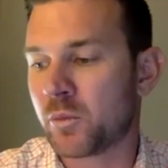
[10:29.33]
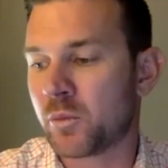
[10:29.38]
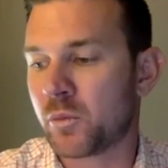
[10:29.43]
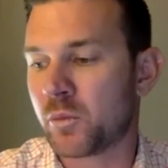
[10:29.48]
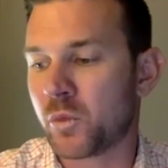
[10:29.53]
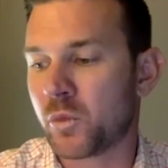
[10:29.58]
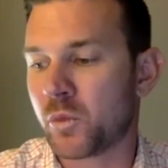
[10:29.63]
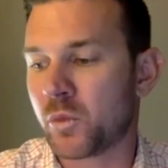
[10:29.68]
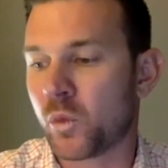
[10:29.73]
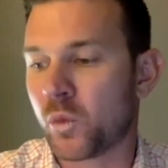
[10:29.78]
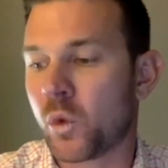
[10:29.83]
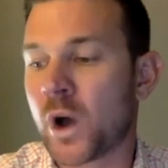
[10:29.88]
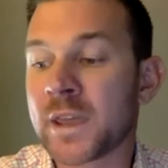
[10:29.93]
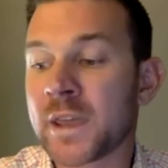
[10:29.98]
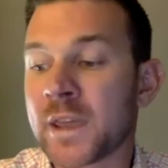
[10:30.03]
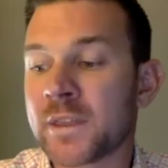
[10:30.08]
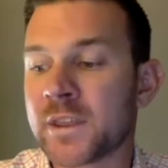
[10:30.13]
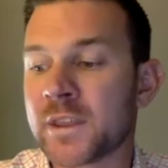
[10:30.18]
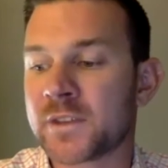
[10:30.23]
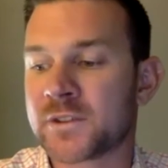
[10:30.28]

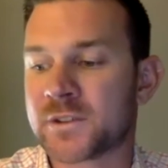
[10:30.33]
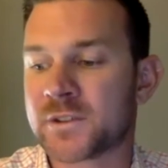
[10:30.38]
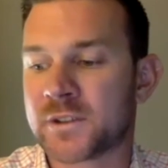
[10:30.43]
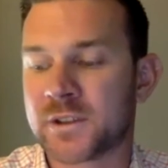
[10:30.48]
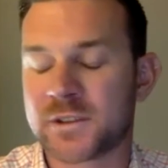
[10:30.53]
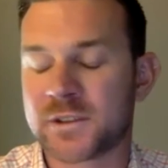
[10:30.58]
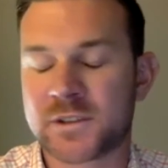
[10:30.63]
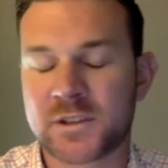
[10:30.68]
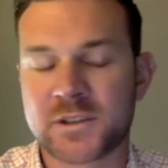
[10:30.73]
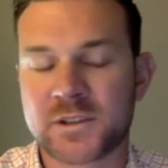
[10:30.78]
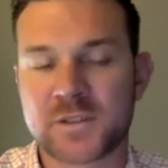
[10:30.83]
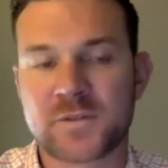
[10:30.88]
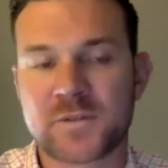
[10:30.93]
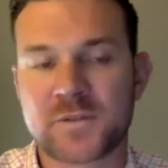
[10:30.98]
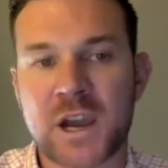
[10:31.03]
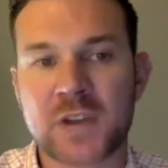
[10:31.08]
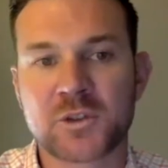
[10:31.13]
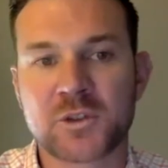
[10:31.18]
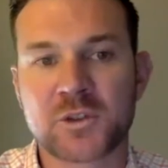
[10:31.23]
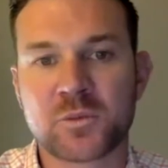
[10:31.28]
why this
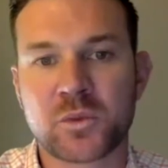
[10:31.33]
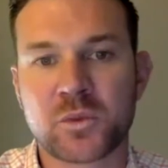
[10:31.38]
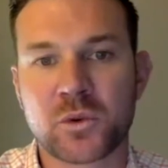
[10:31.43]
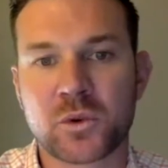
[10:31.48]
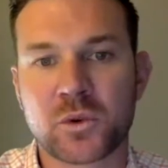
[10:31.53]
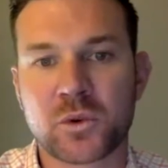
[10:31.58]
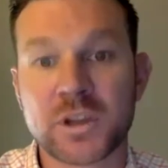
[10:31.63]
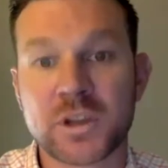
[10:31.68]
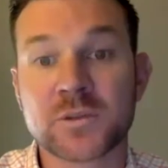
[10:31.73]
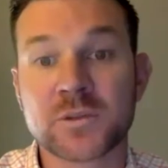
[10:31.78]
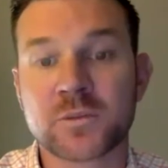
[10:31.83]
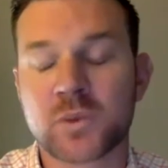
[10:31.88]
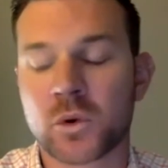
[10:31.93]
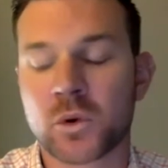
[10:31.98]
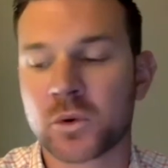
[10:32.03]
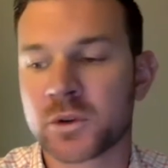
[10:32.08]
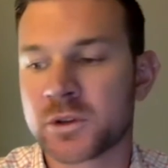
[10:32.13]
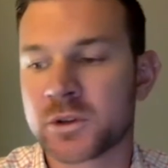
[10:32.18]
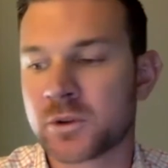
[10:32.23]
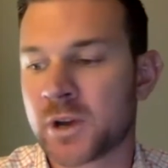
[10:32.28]
advisory board is
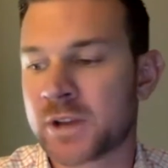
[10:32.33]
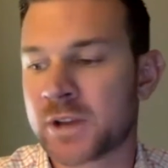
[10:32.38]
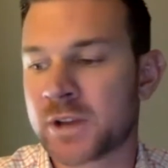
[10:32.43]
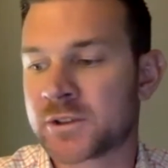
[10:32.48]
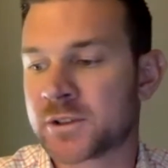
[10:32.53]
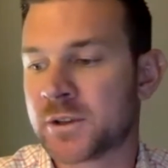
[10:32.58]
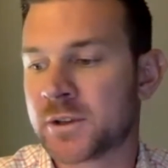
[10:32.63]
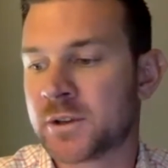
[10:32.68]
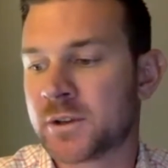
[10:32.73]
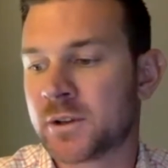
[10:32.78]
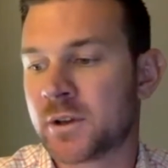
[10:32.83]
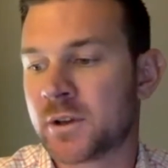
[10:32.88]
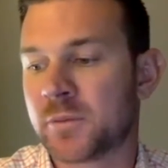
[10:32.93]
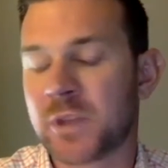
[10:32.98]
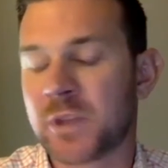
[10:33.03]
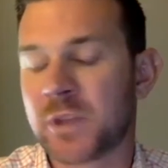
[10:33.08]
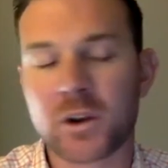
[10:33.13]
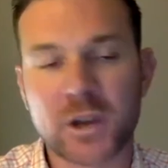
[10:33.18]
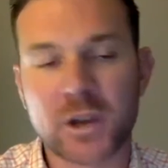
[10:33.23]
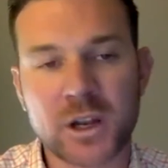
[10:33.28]
important to us. They
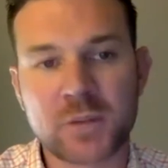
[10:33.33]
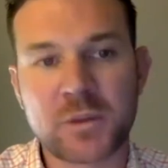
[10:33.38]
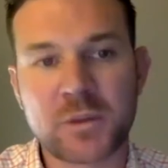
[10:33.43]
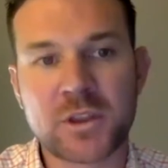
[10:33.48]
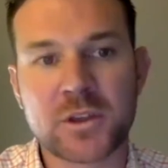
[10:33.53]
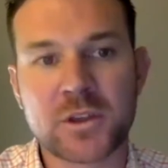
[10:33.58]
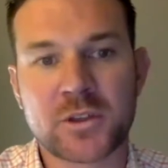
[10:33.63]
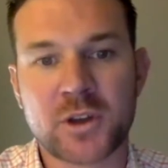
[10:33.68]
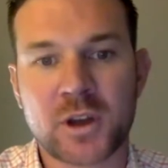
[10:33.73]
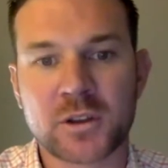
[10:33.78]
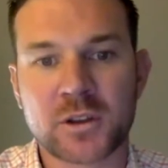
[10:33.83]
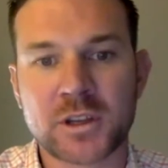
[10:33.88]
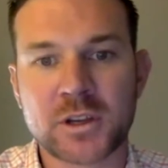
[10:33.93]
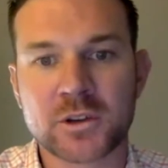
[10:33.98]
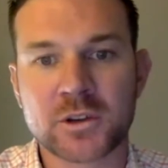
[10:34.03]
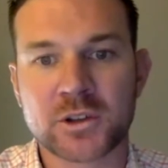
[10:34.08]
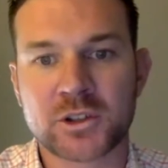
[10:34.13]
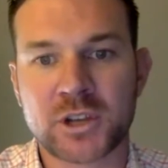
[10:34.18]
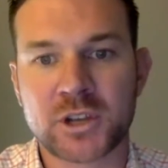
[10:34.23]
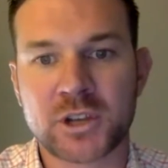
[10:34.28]
are going to be the thought
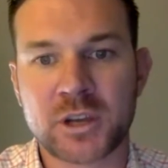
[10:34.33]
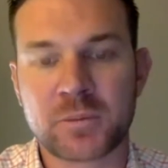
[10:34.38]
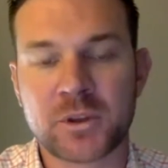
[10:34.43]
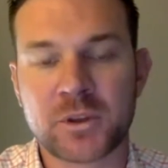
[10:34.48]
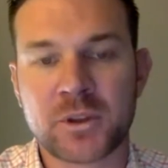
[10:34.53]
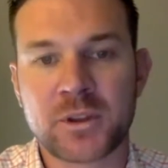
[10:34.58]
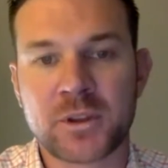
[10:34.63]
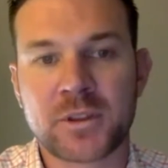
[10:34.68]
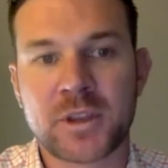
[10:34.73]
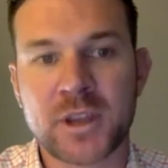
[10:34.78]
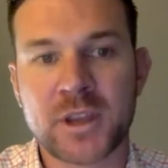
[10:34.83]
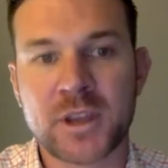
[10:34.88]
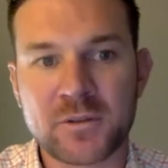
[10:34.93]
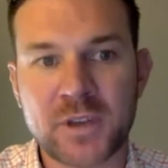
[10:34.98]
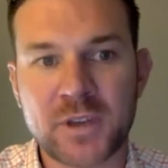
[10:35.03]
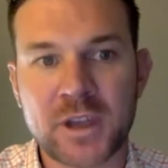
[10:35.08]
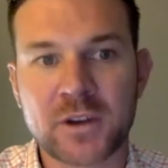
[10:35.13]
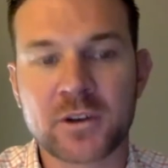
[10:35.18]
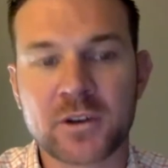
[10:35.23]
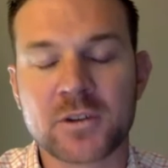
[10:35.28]
leadership, the
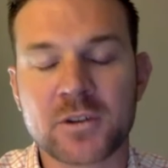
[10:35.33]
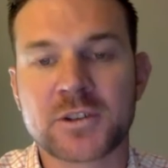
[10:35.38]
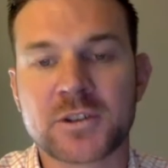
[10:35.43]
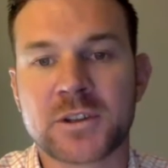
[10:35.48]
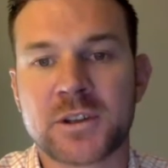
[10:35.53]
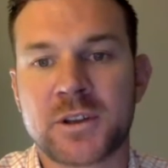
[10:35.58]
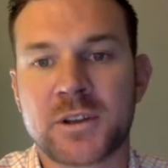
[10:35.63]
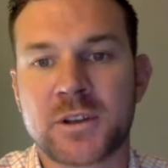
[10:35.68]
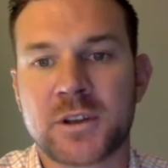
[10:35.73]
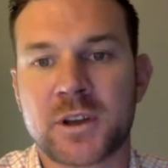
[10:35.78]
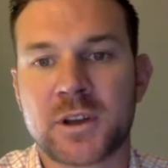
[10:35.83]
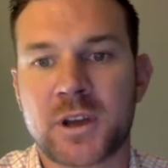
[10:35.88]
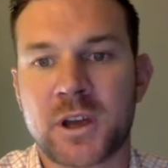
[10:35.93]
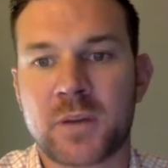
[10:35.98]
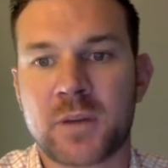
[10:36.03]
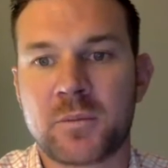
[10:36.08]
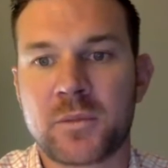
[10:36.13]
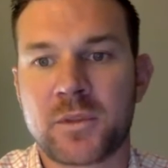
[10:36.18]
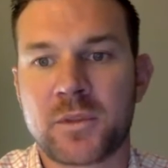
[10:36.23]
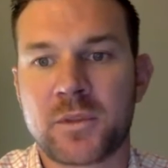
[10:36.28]
innovators.
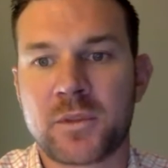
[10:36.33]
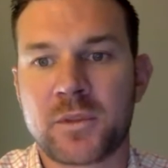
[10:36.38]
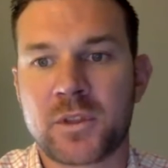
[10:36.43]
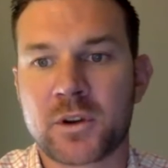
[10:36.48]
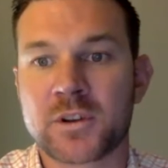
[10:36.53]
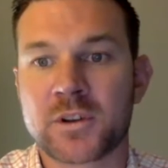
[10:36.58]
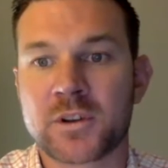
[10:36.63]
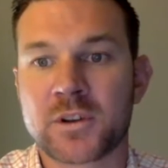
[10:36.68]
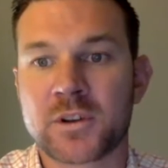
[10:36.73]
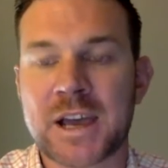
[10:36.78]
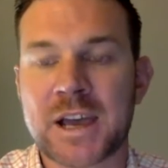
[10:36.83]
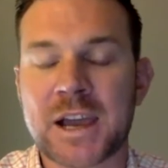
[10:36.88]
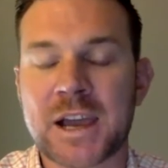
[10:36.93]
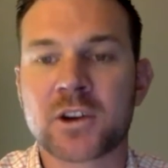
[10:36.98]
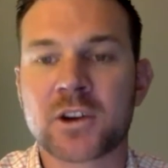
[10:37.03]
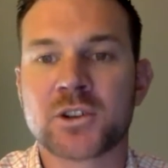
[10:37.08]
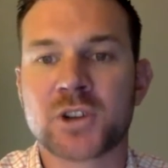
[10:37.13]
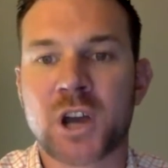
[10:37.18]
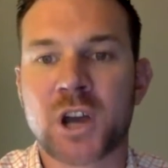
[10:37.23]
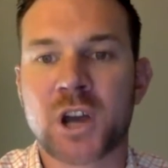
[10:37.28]
Their entire
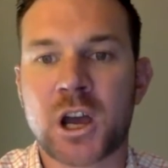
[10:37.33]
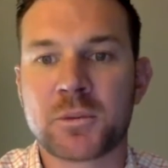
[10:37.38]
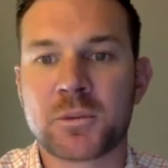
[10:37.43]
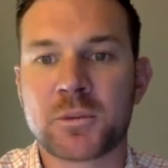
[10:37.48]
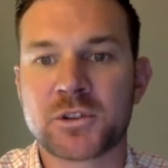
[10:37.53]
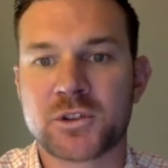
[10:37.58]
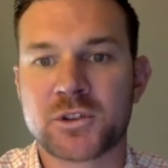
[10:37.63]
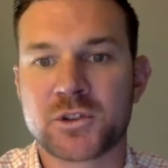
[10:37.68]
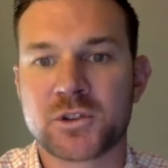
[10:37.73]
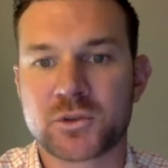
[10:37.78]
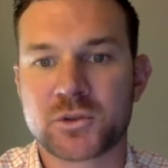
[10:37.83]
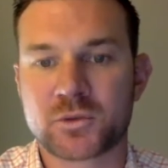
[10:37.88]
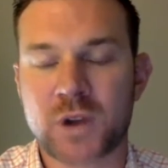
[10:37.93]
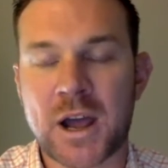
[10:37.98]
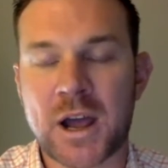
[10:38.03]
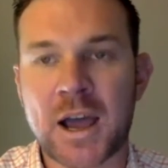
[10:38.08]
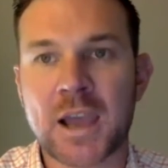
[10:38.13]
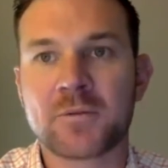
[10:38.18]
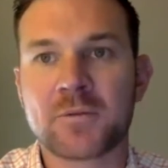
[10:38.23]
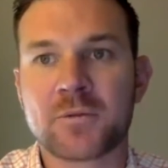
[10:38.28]
job is to
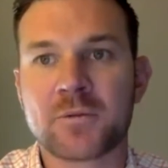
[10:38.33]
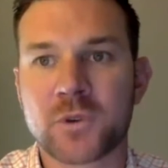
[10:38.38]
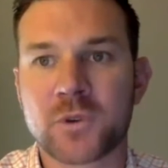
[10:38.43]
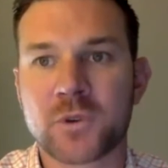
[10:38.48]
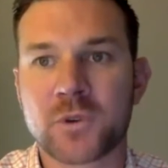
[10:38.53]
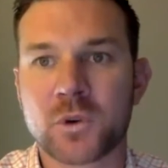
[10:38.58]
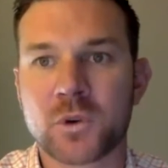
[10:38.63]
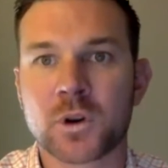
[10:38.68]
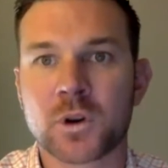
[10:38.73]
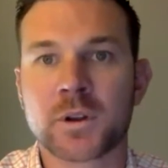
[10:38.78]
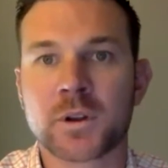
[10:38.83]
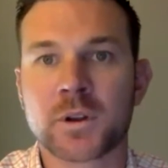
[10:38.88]
drive forward